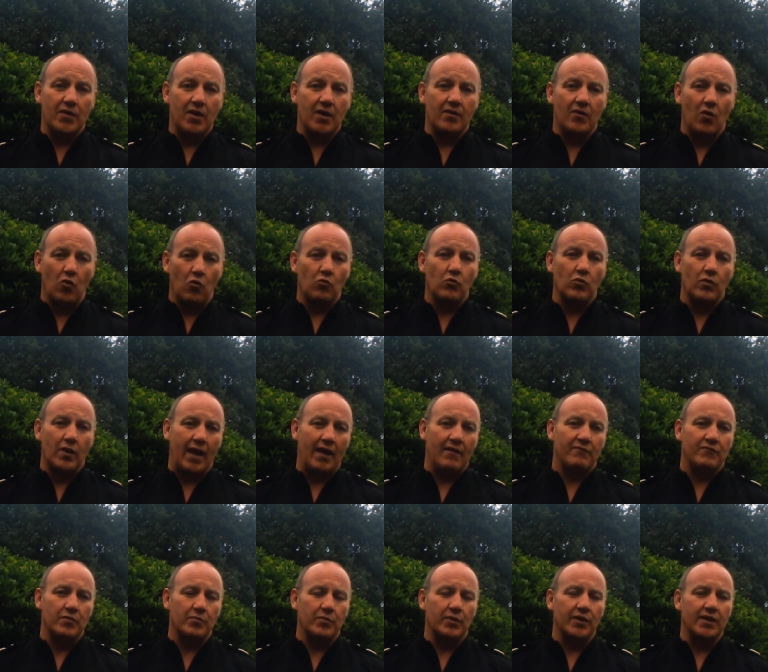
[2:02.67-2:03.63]
for all
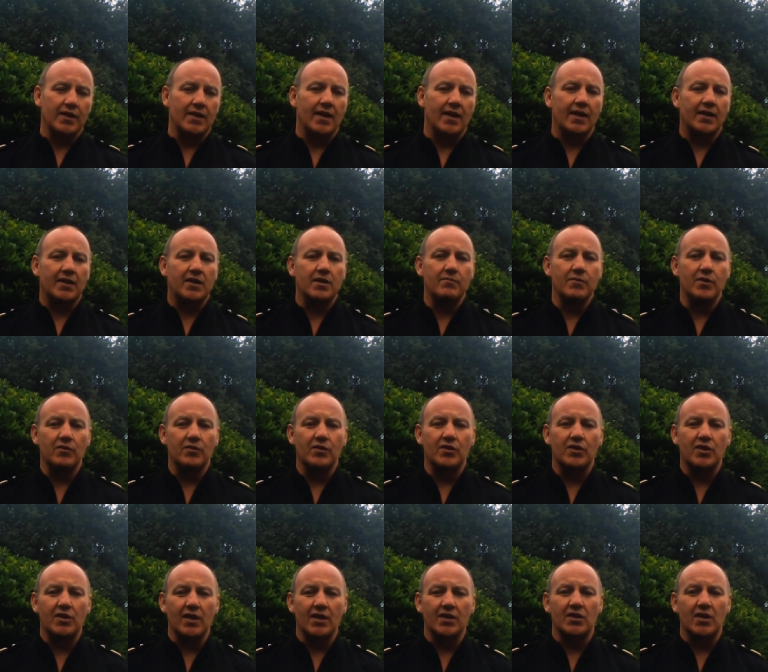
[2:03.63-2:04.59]
everybody in our
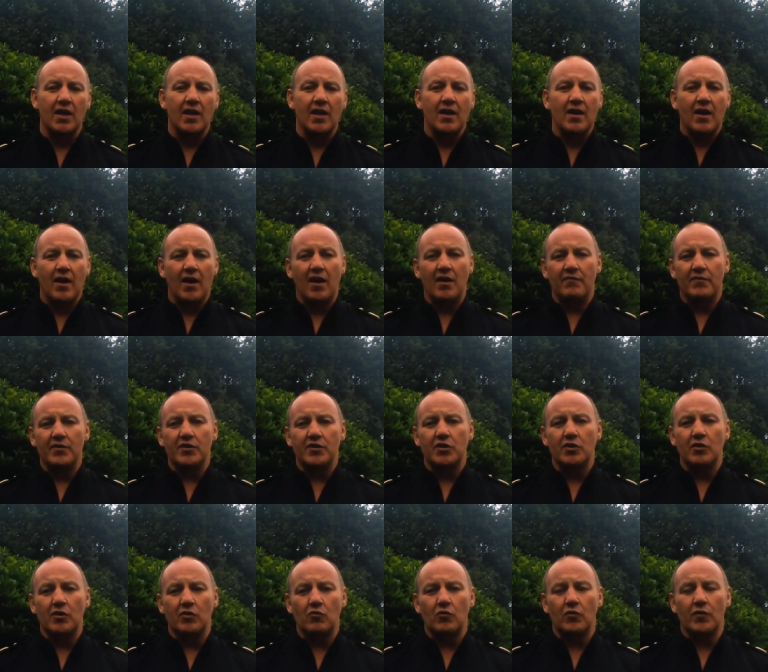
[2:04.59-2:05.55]
communities uh, for
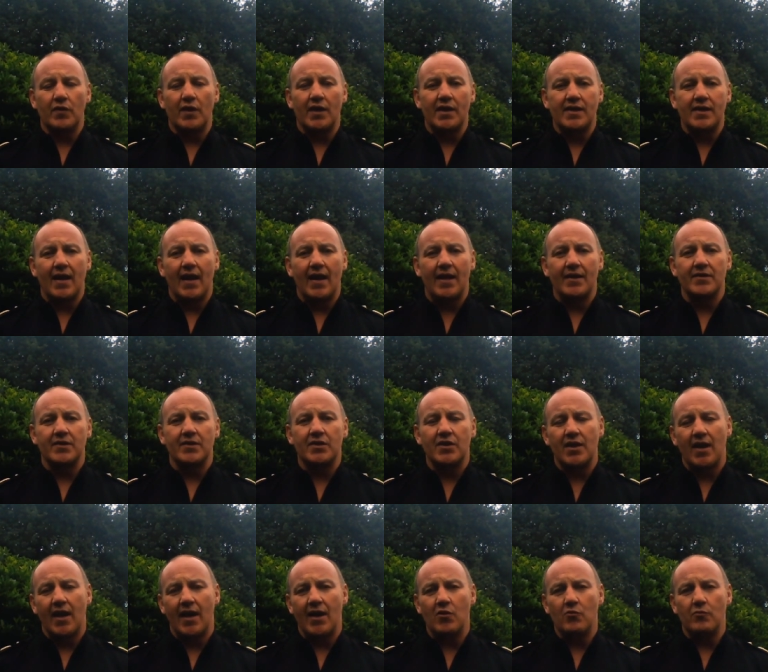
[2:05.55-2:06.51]
doing what they can
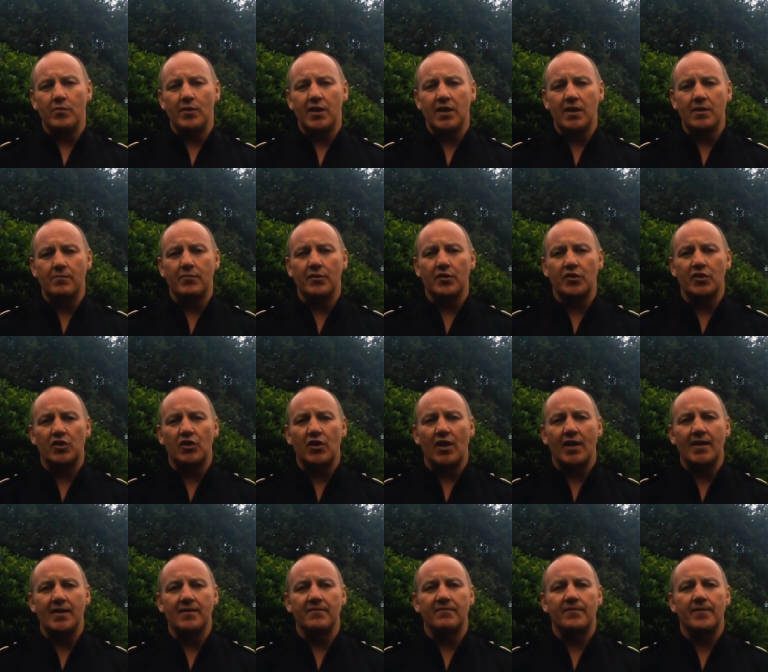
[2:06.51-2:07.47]
to help keep us
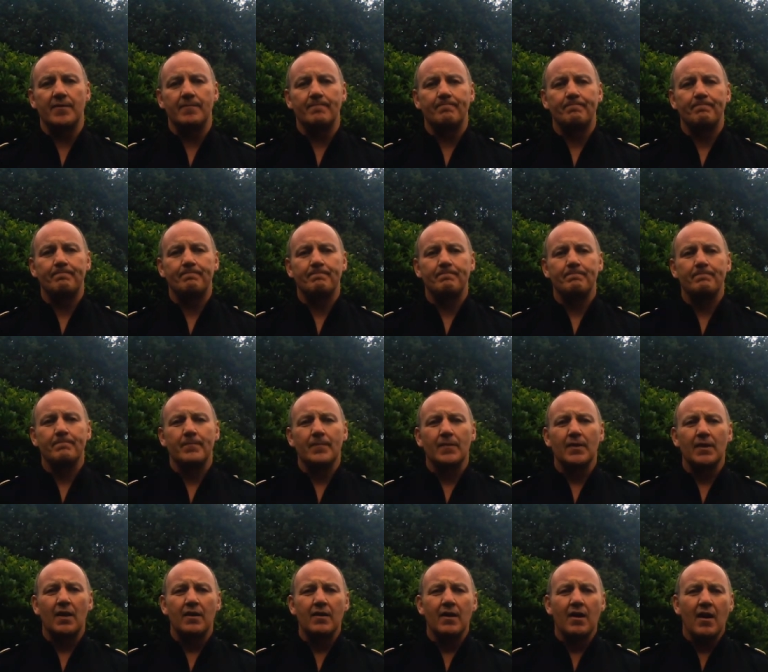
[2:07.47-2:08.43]
safe.
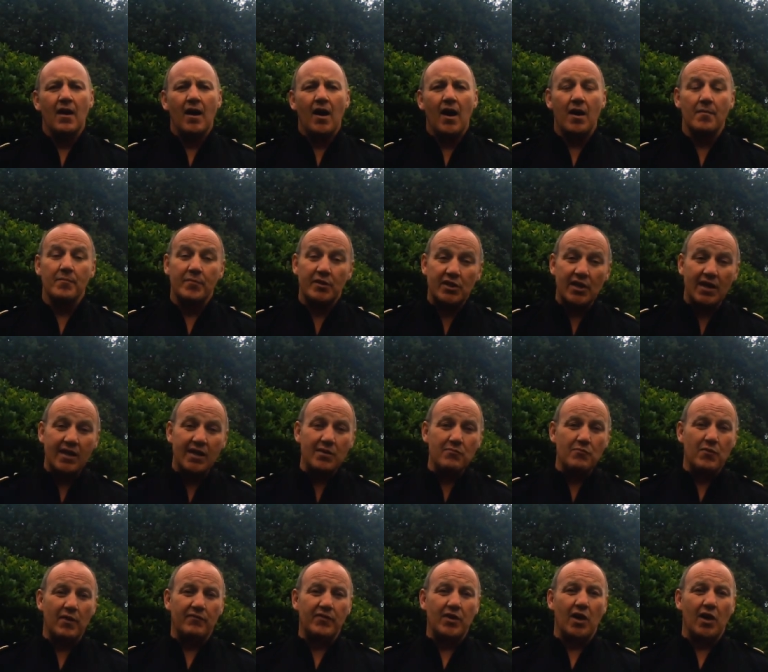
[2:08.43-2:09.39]
Um,
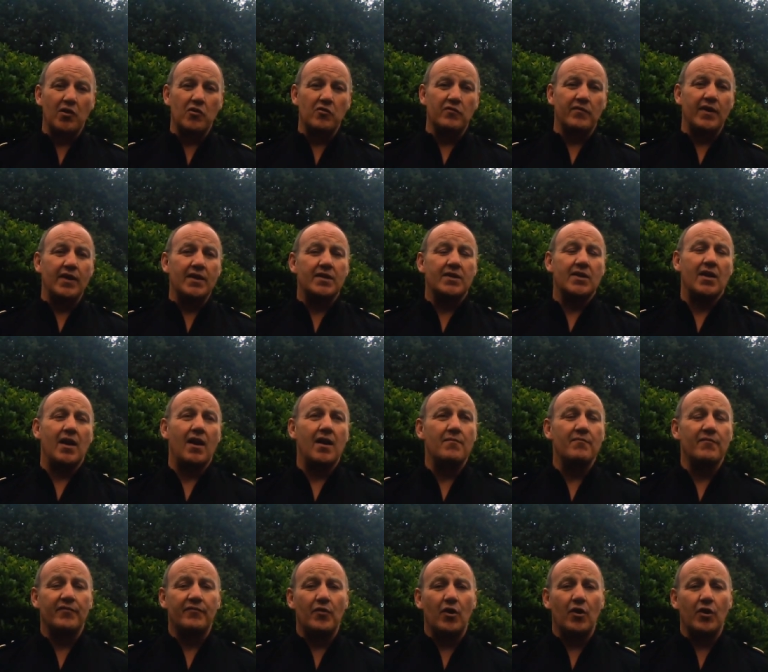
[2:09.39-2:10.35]
sticking with COVID,
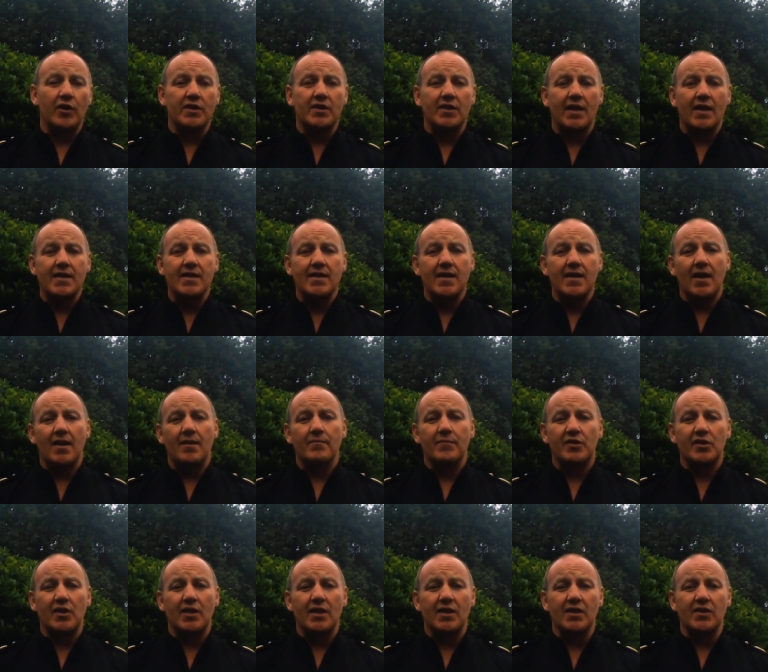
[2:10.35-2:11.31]
um, Friday
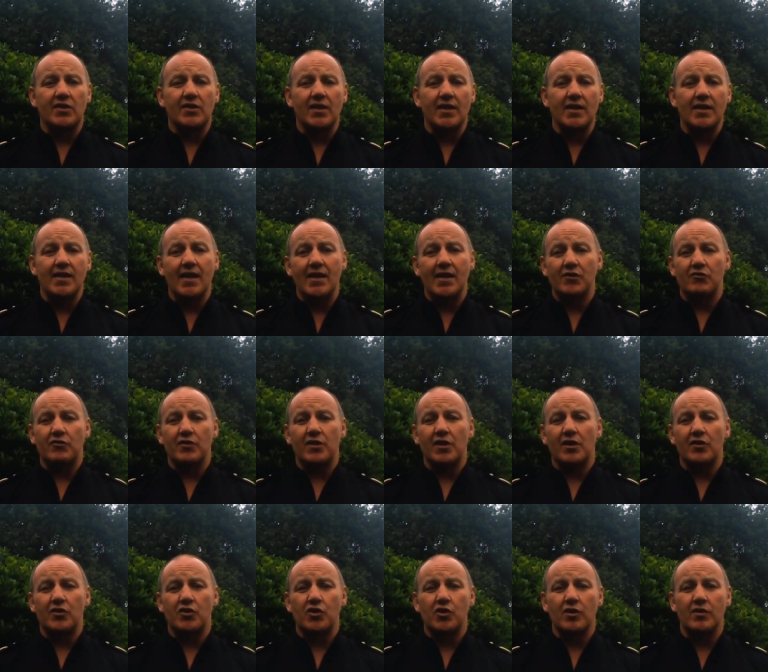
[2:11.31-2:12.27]
um, sees the
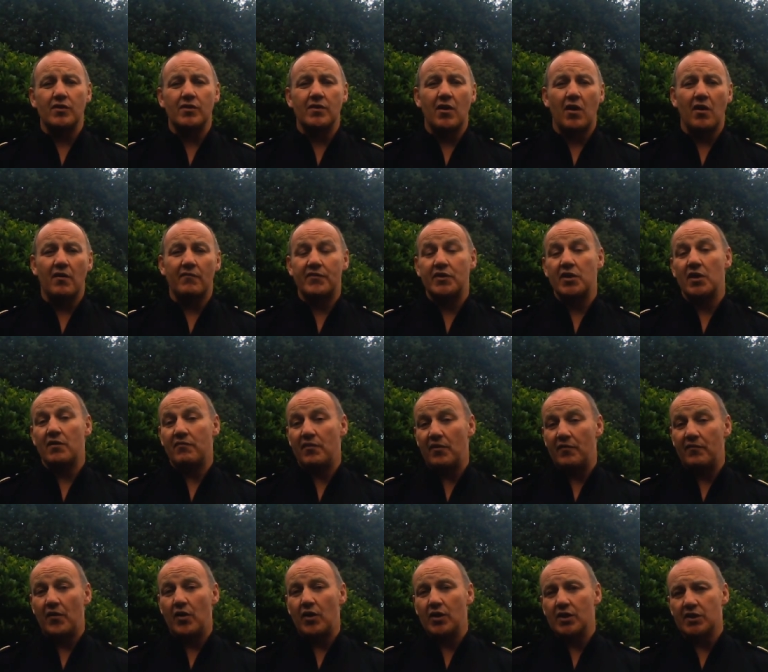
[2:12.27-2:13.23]
introduction of
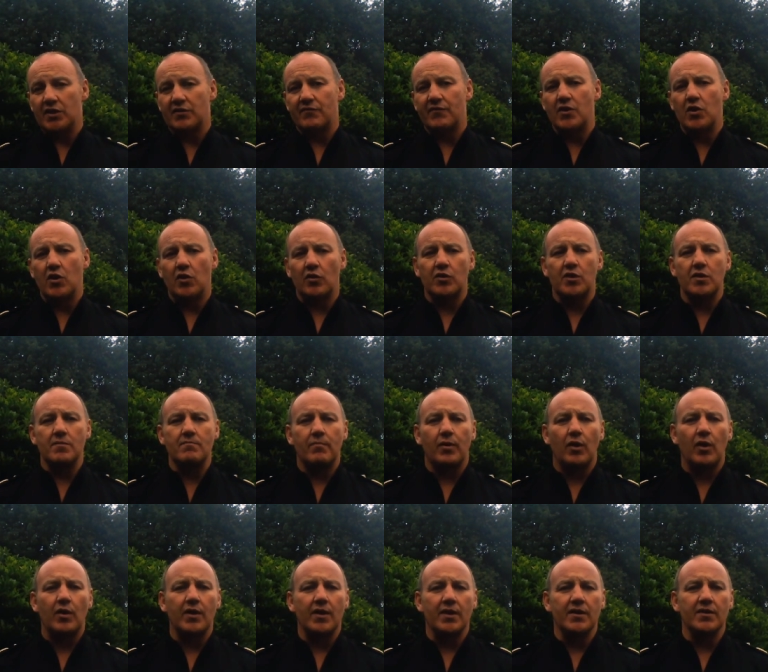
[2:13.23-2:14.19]
tougher fines for
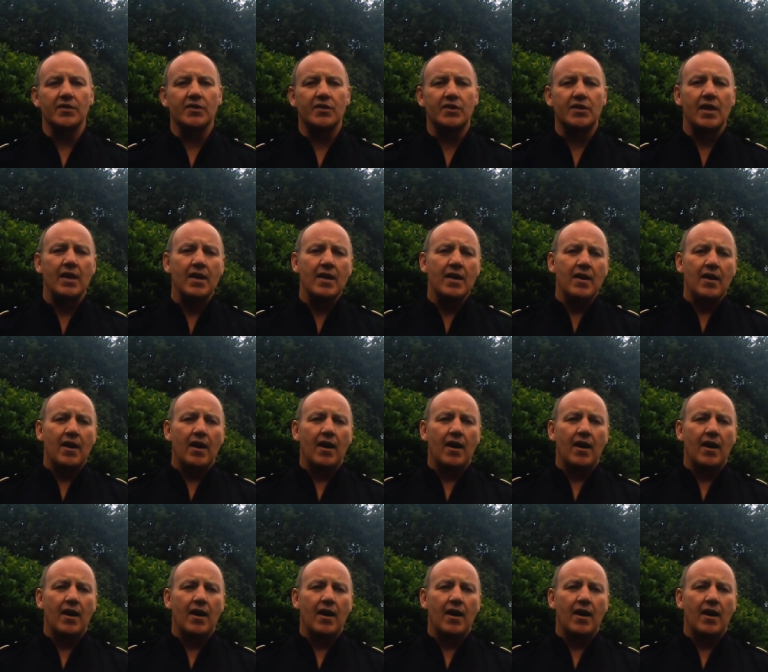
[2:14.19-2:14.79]
non-compliance